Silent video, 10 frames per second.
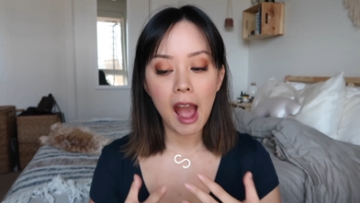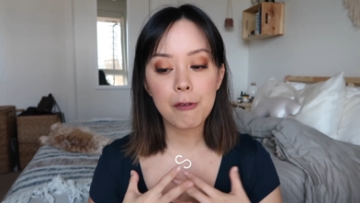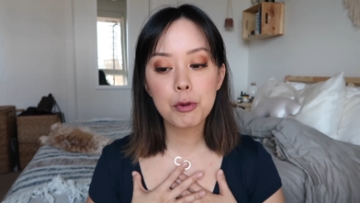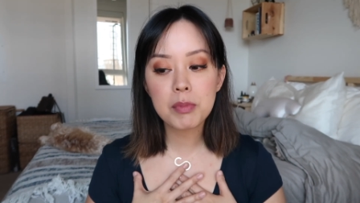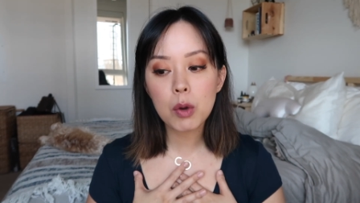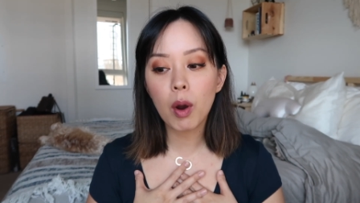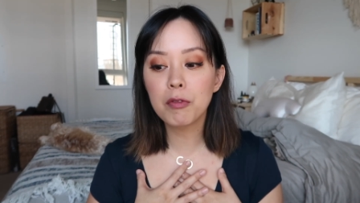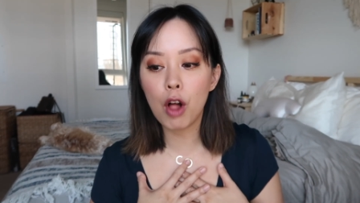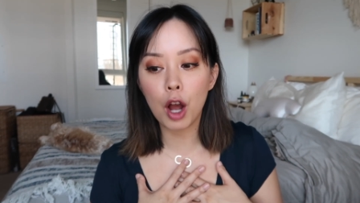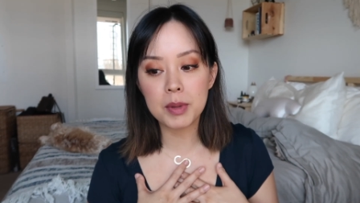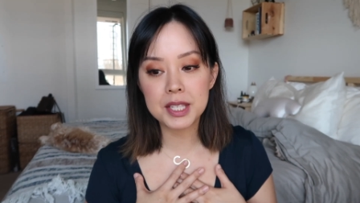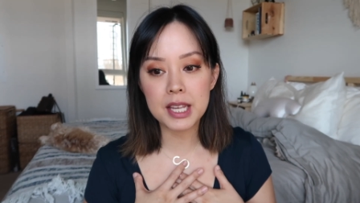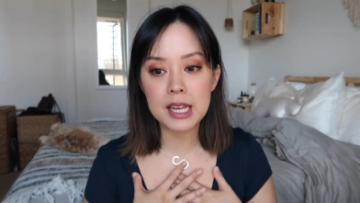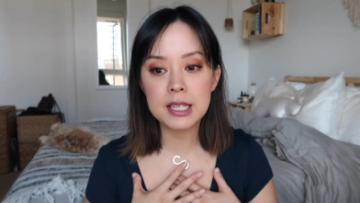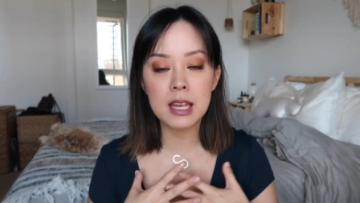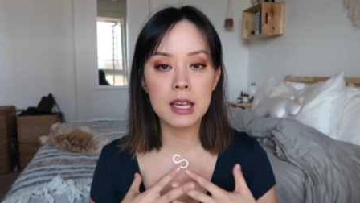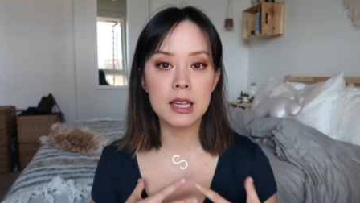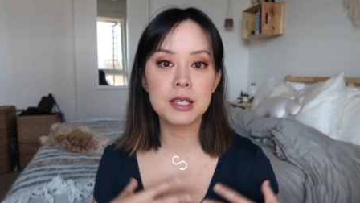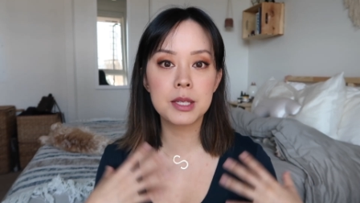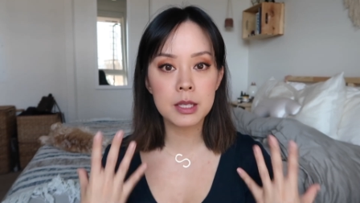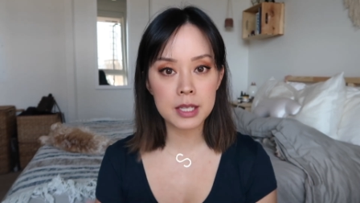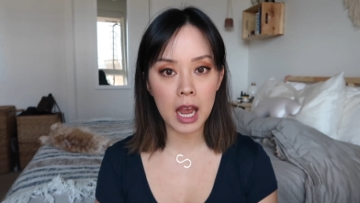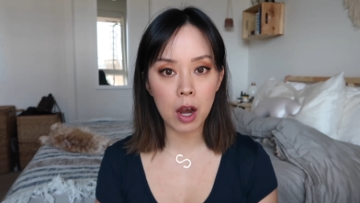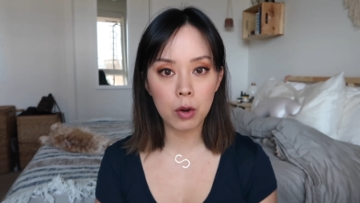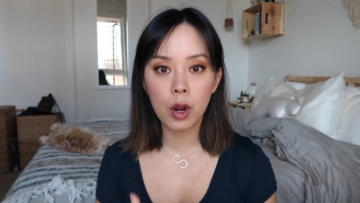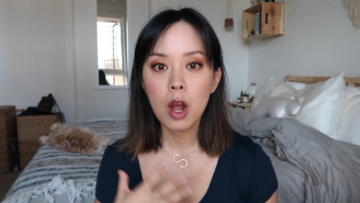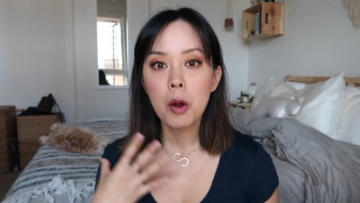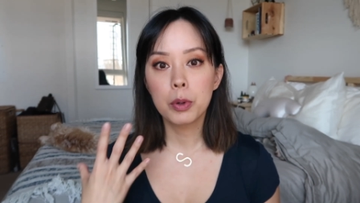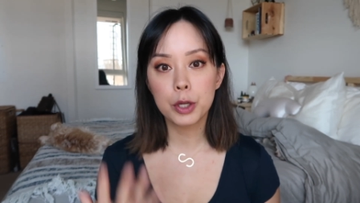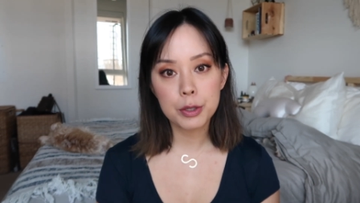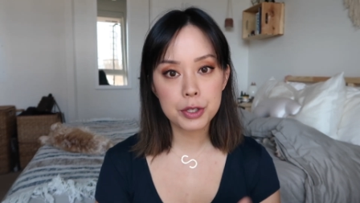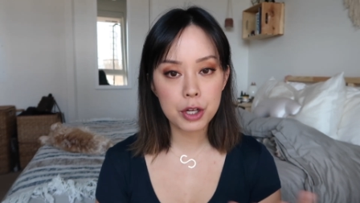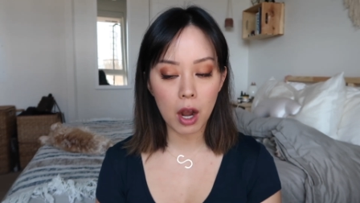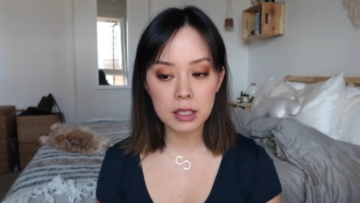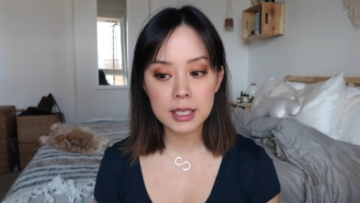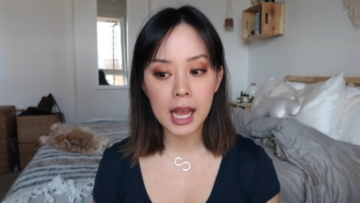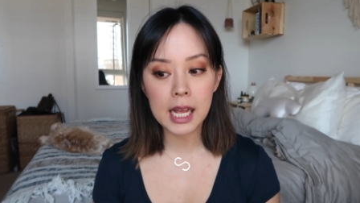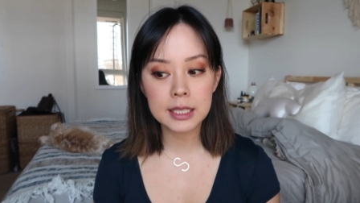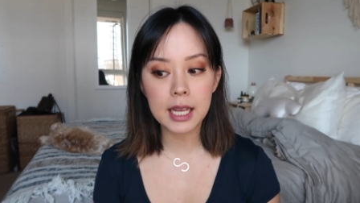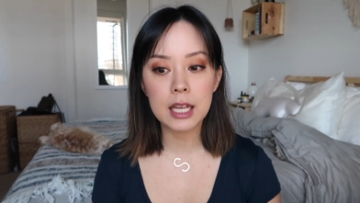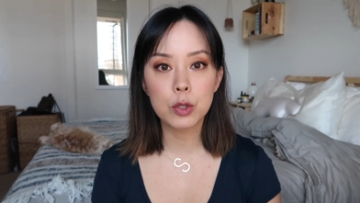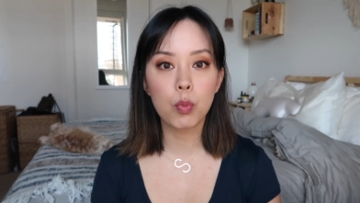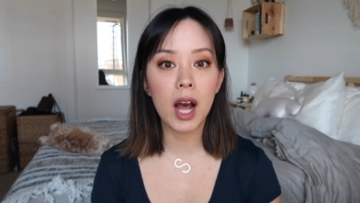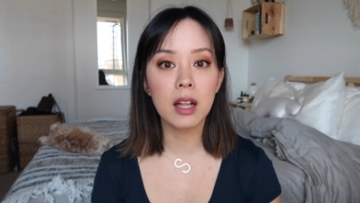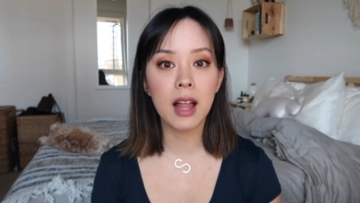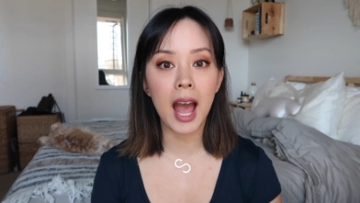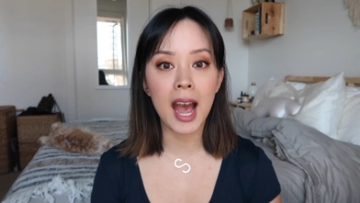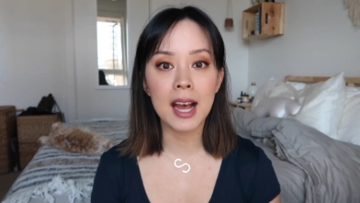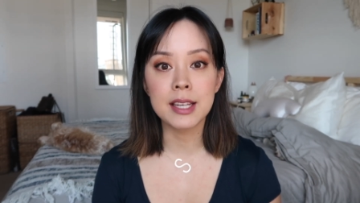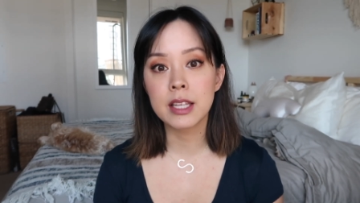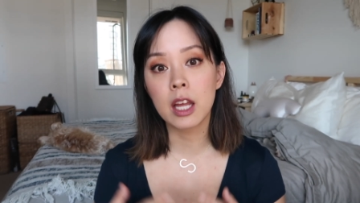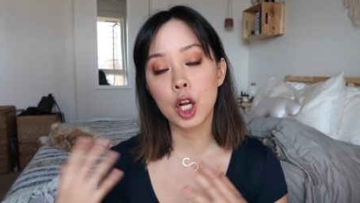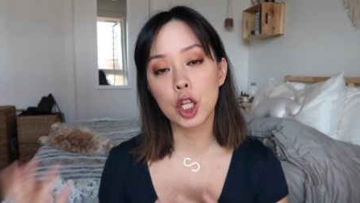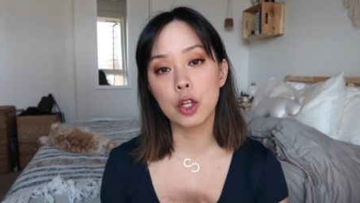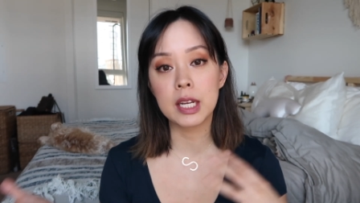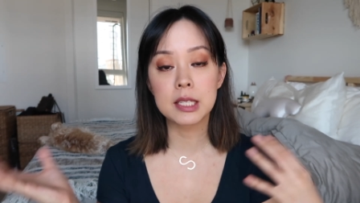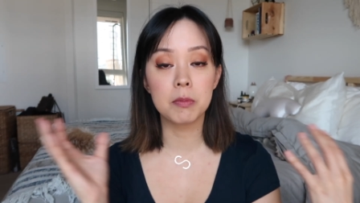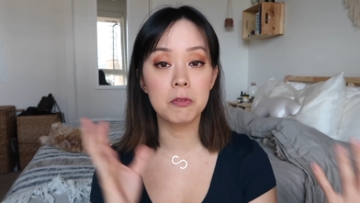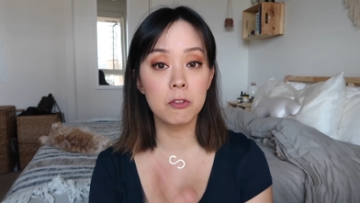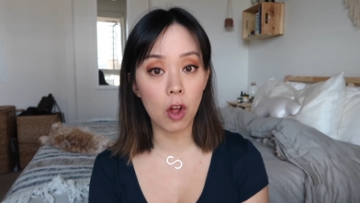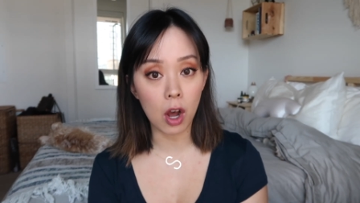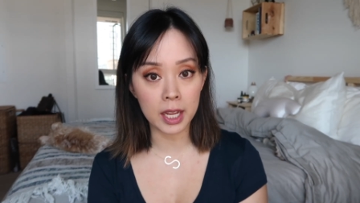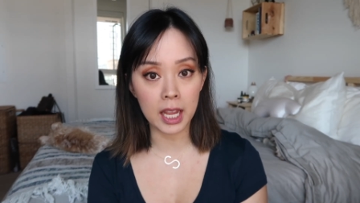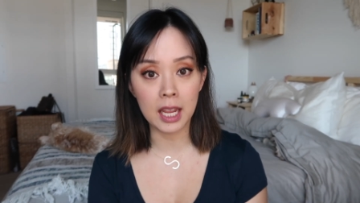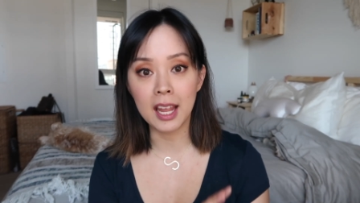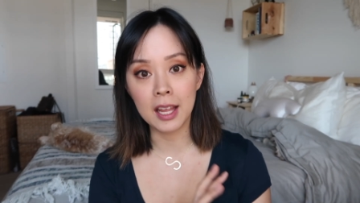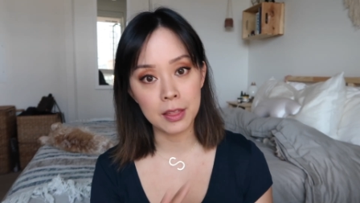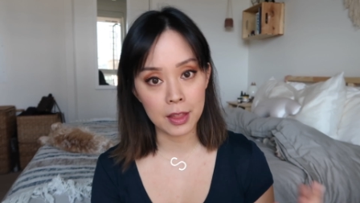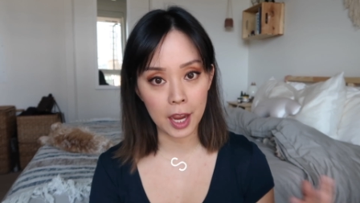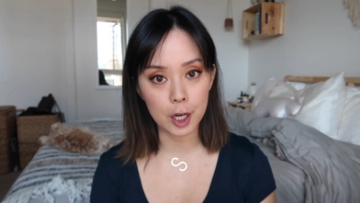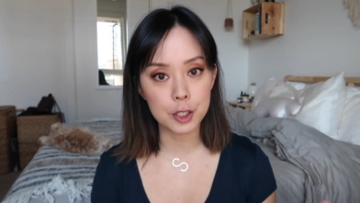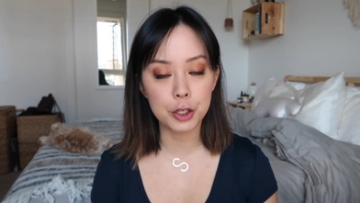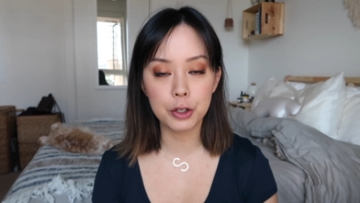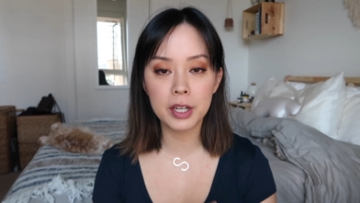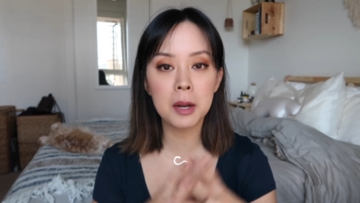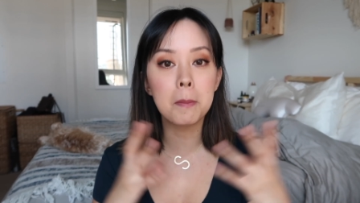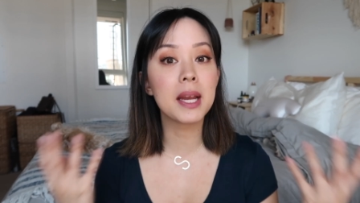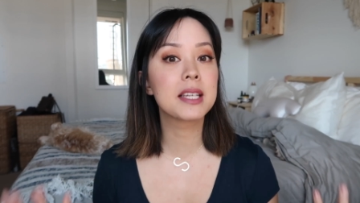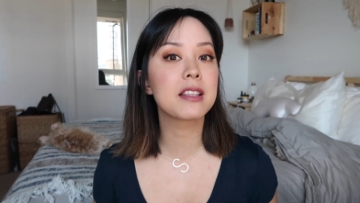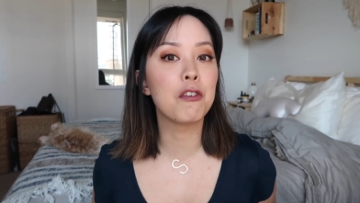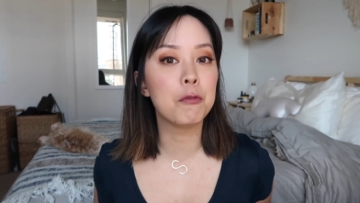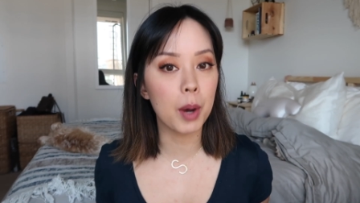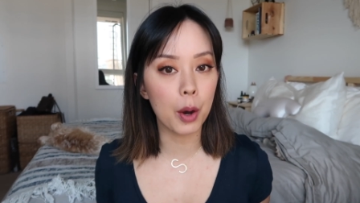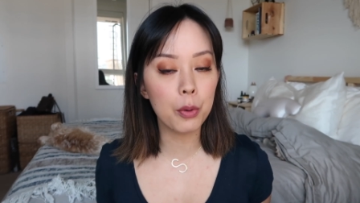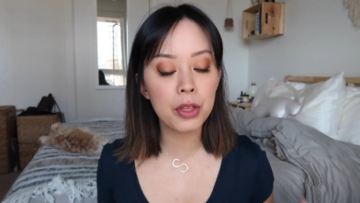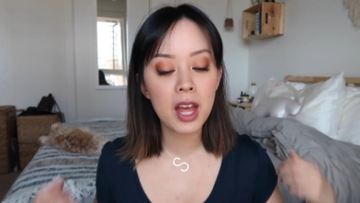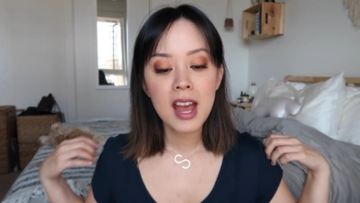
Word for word: And for me, what Vlogmas is sit down, produced content, as well as including some vlogging in there. So you'll get a mix of both